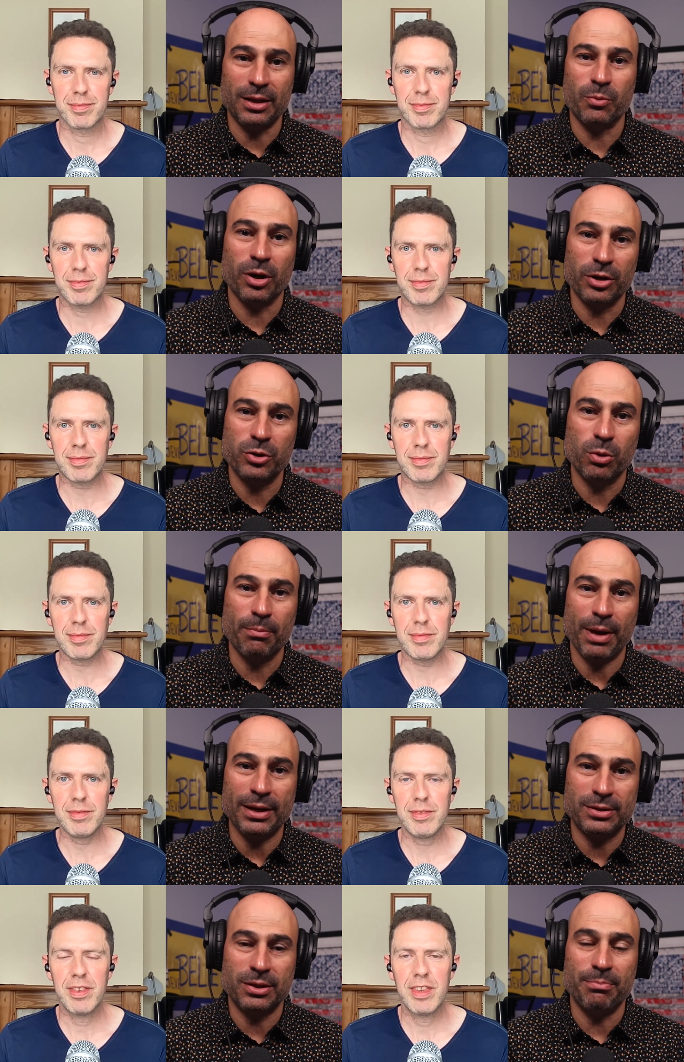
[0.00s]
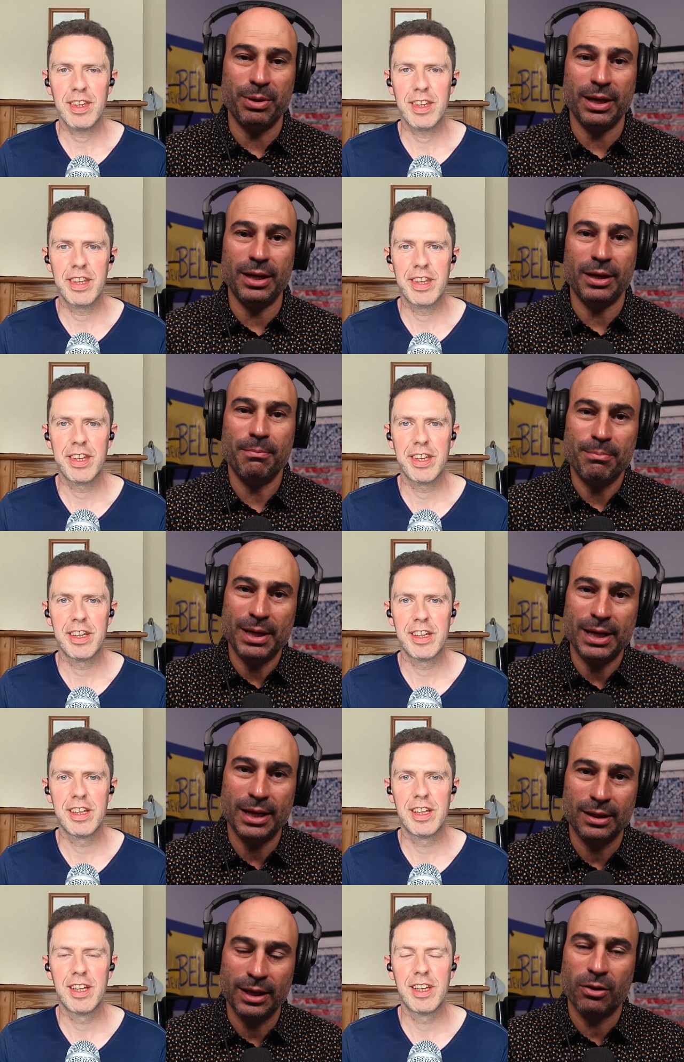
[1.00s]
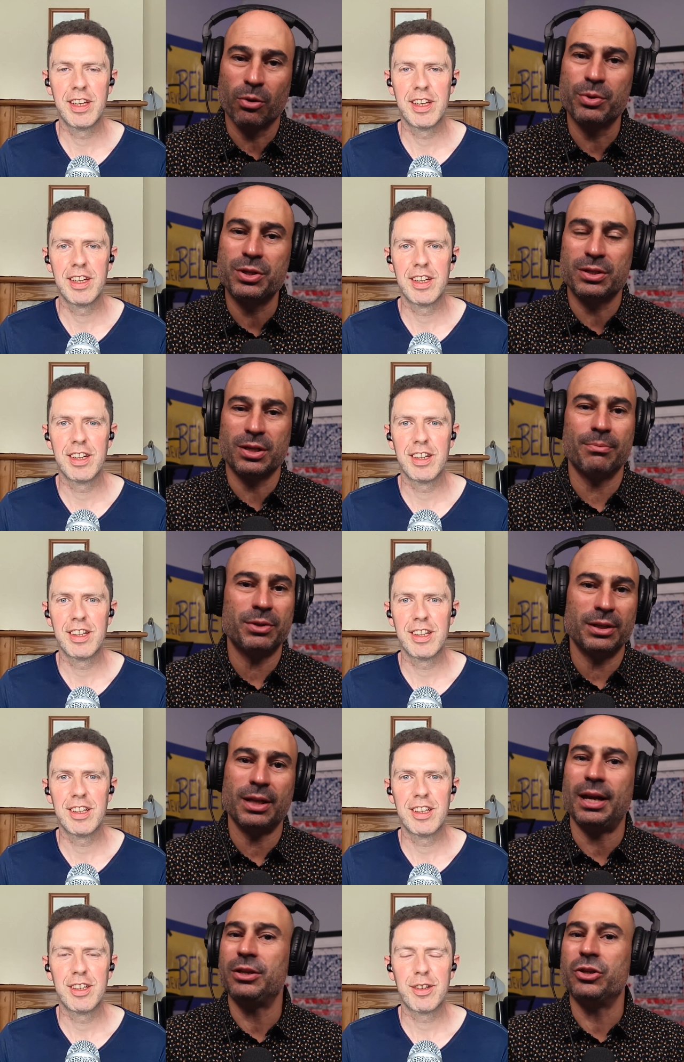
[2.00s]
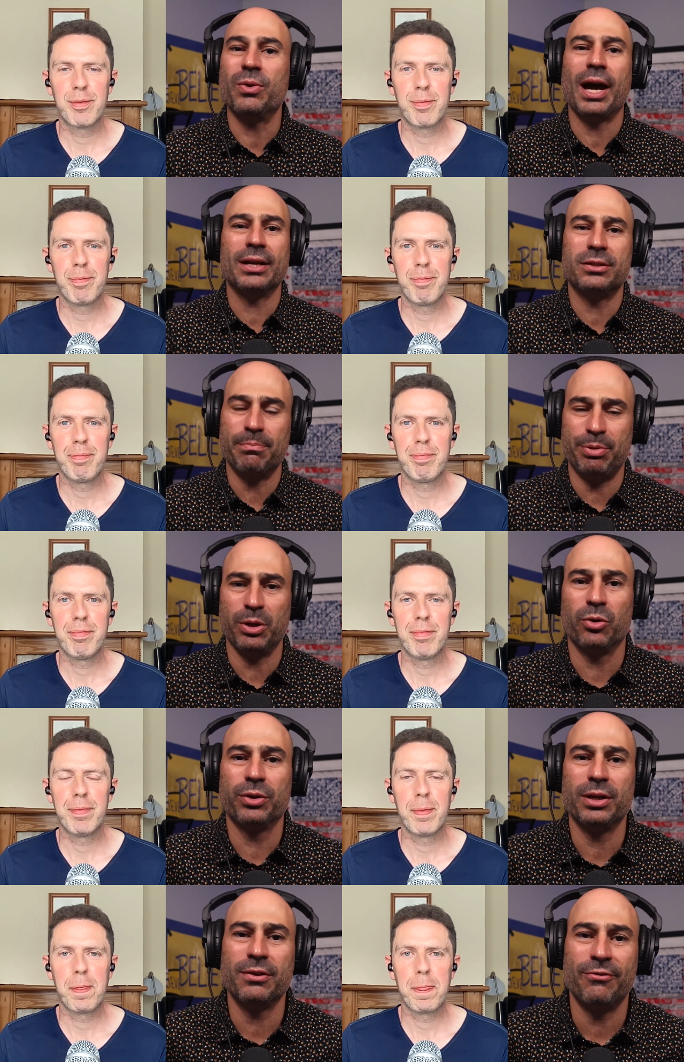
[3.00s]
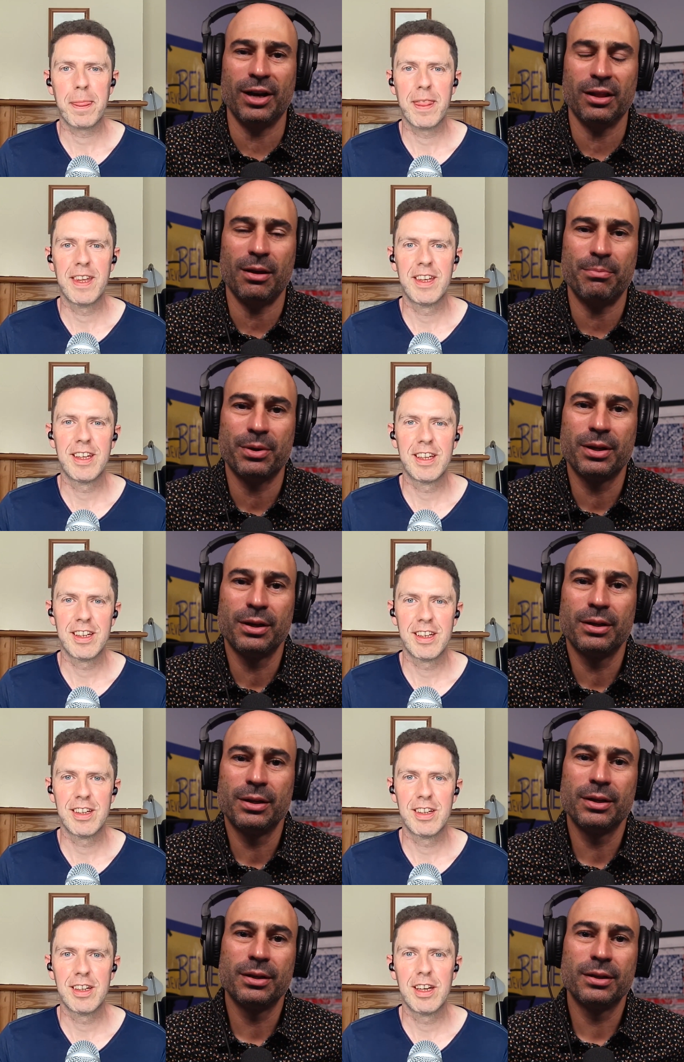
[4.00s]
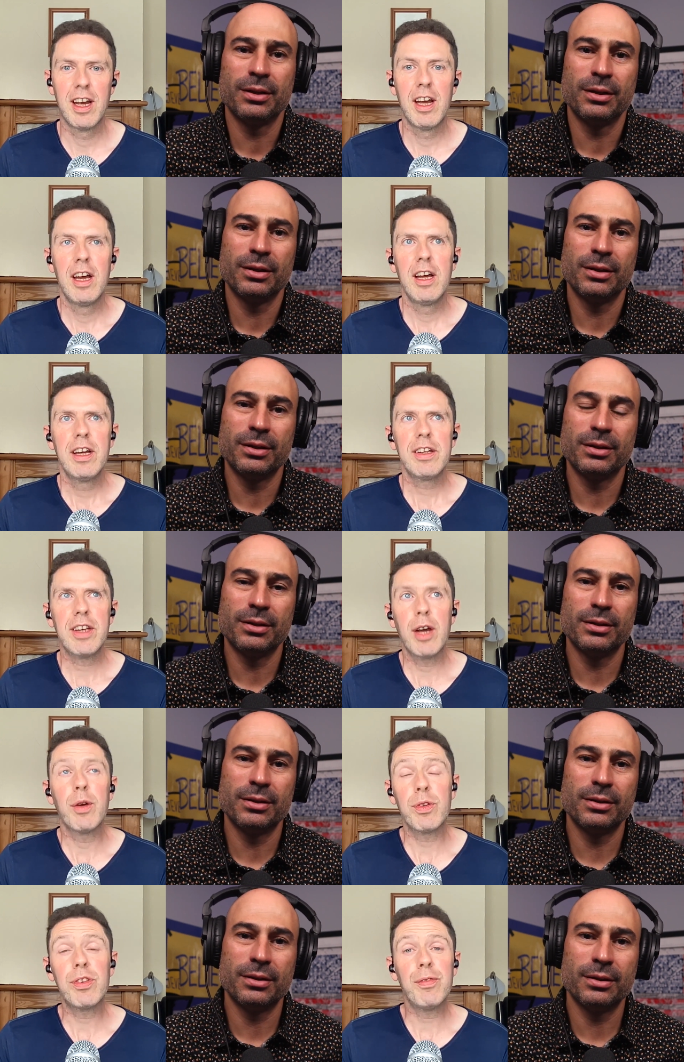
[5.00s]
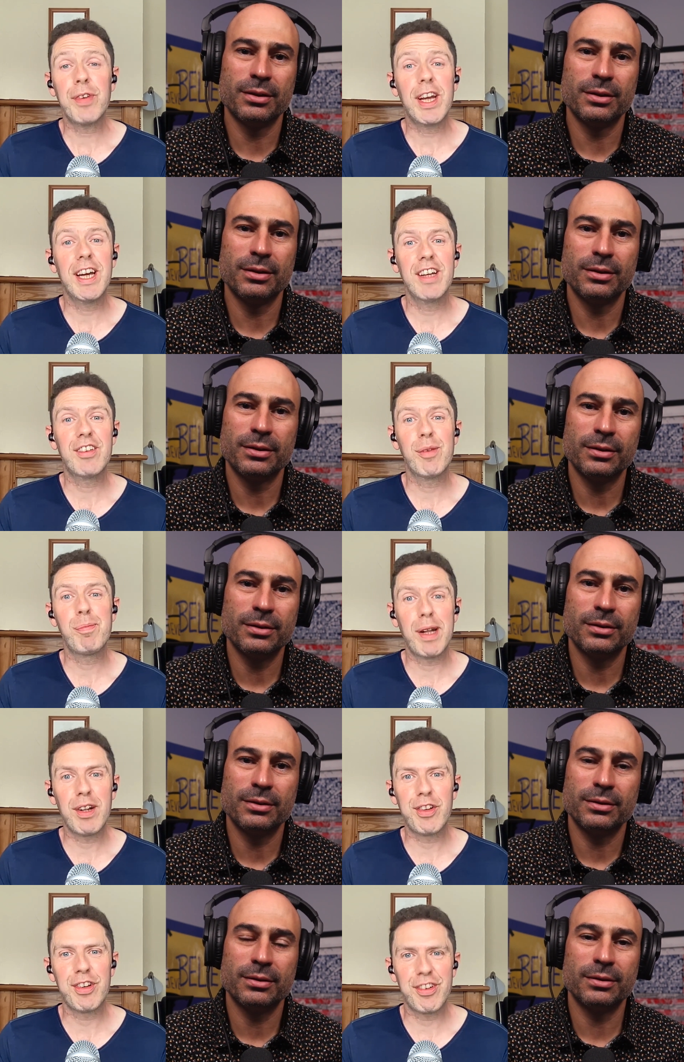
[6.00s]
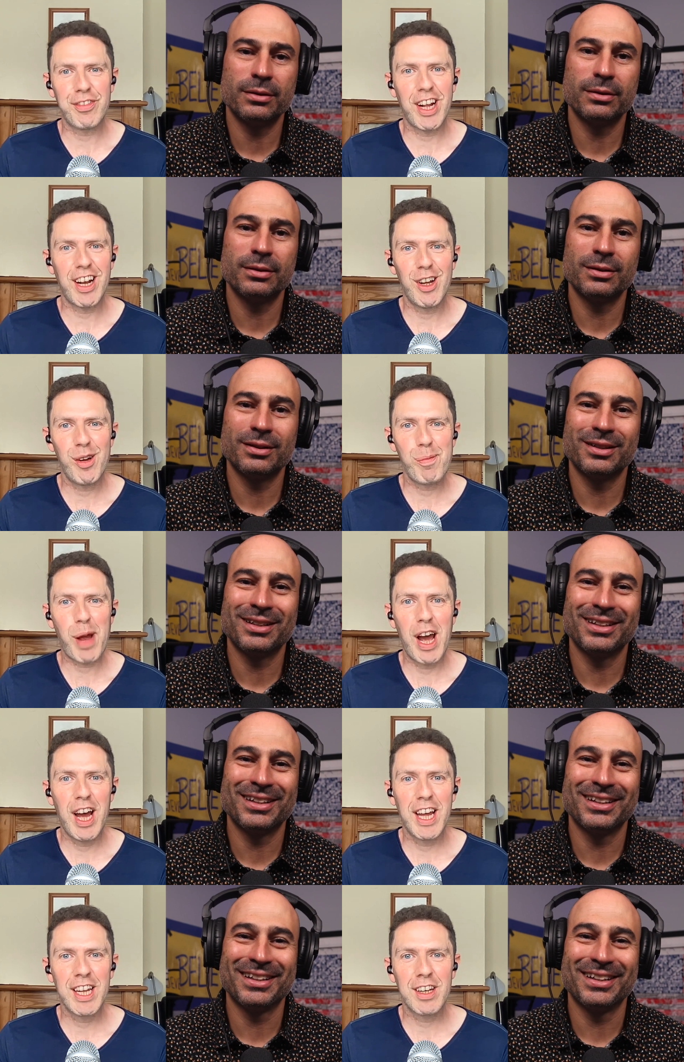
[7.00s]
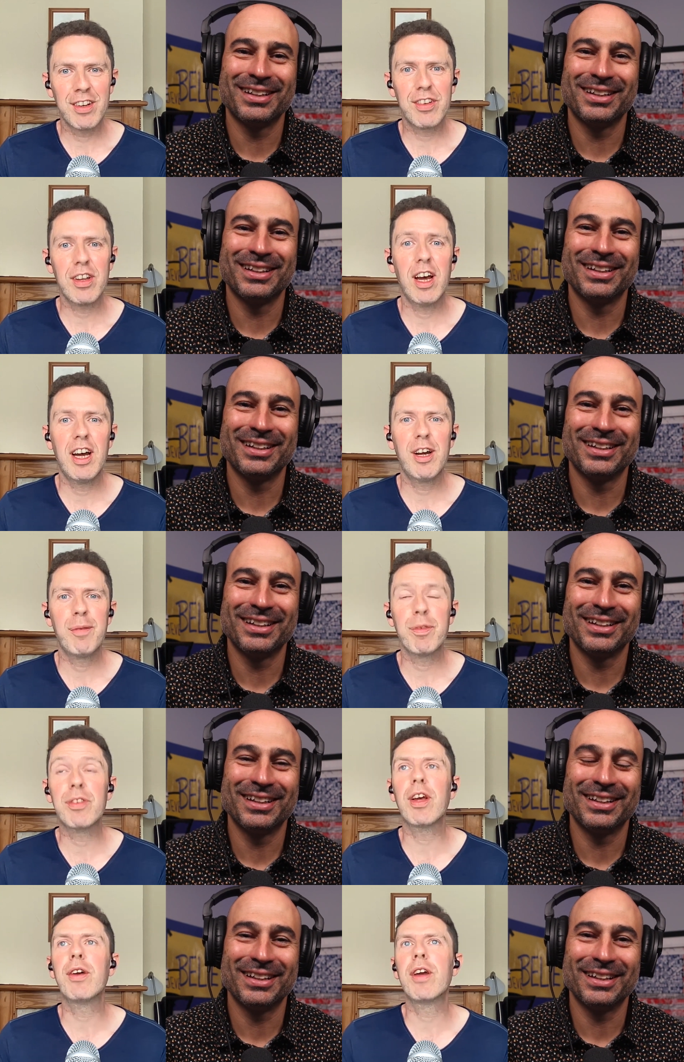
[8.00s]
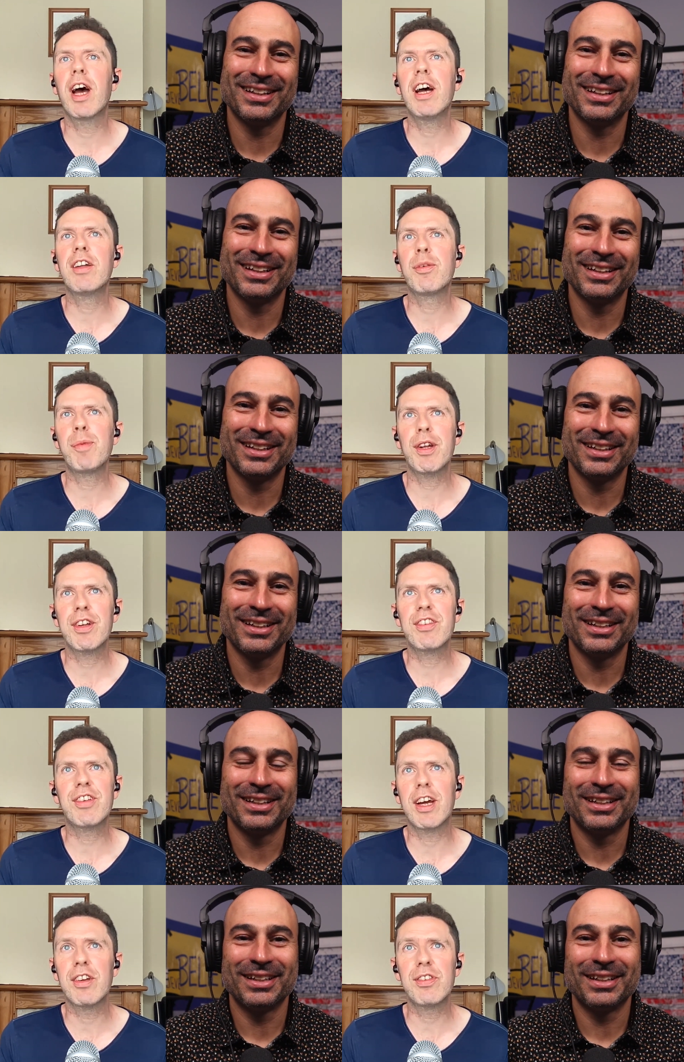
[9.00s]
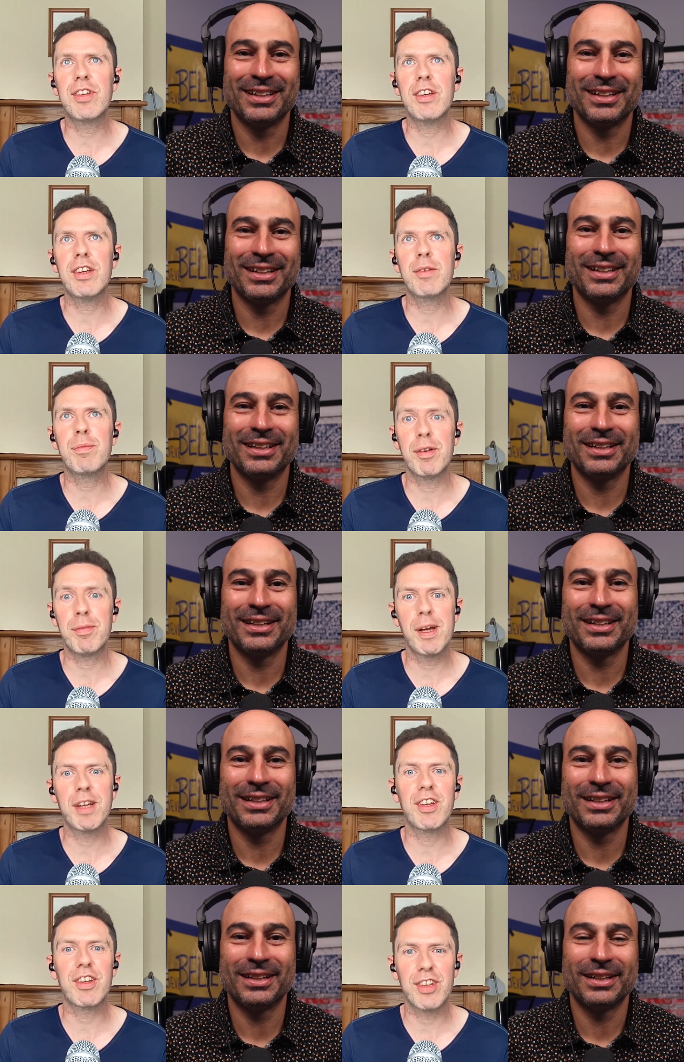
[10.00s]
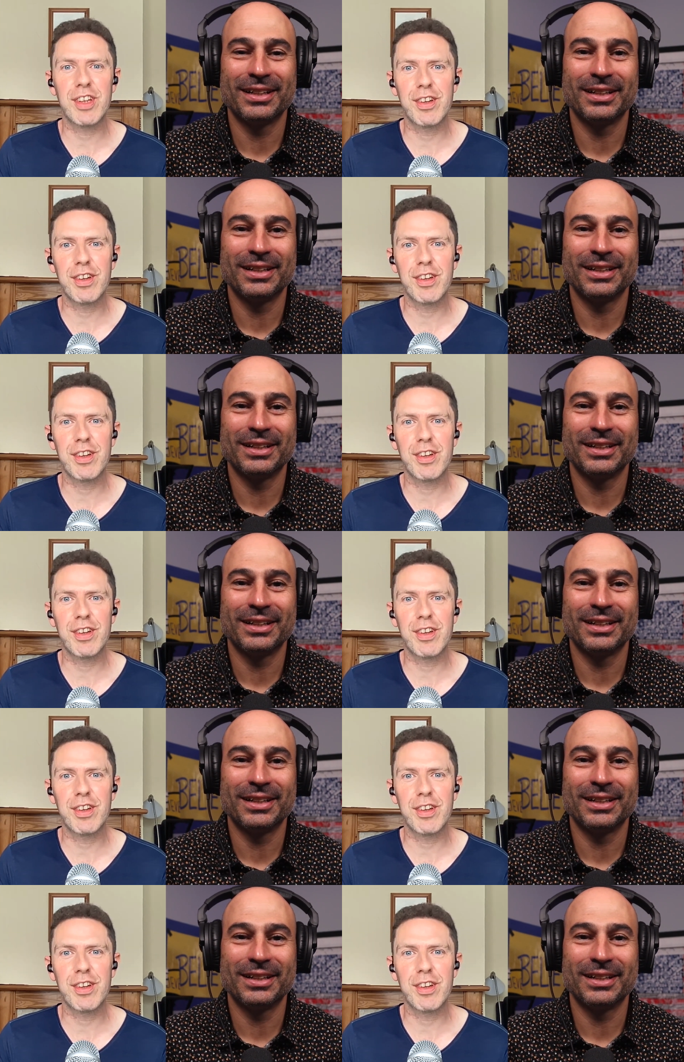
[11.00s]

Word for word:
Speaker 1: where you were meant to be immediately, or was it something that you had to build and develop?
Speaker 2: Yeah, it was something I had to build and develop. And um, so, uh, to be honest, yeah, I studied mathematics at